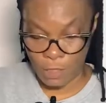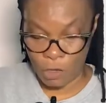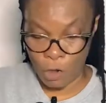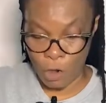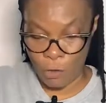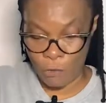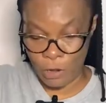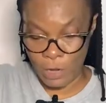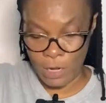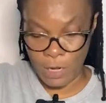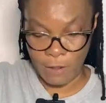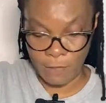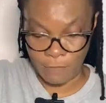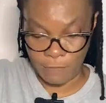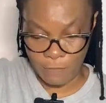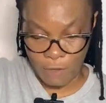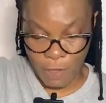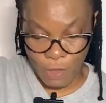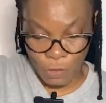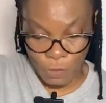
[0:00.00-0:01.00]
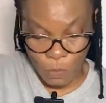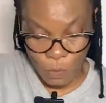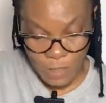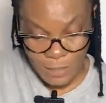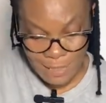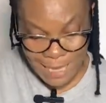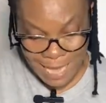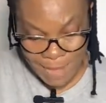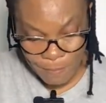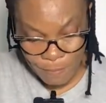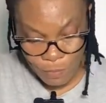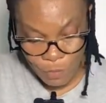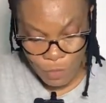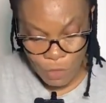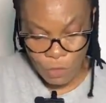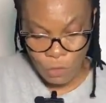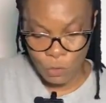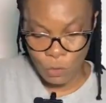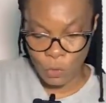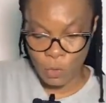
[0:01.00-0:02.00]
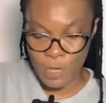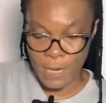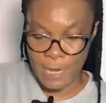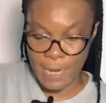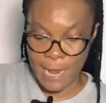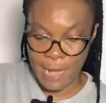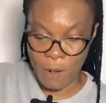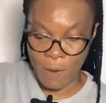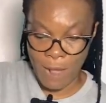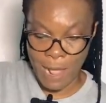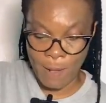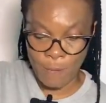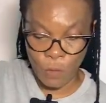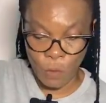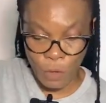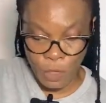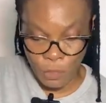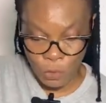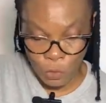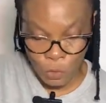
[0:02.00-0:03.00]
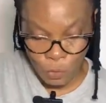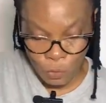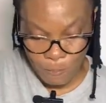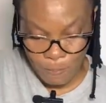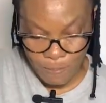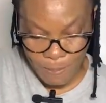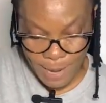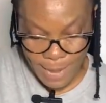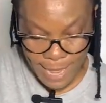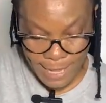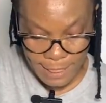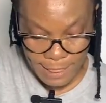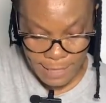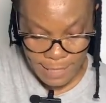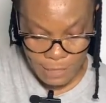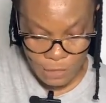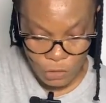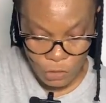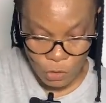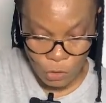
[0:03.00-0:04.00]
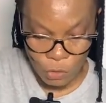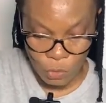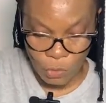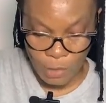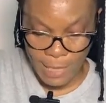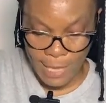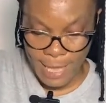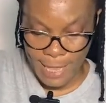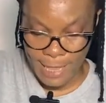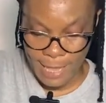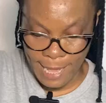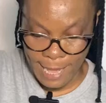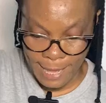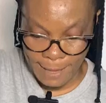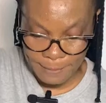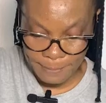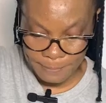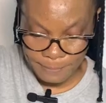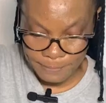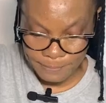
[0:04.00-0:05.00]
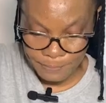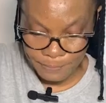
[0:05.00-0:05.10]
curry leaf. So what I'm doing now, I'm going to blend this together.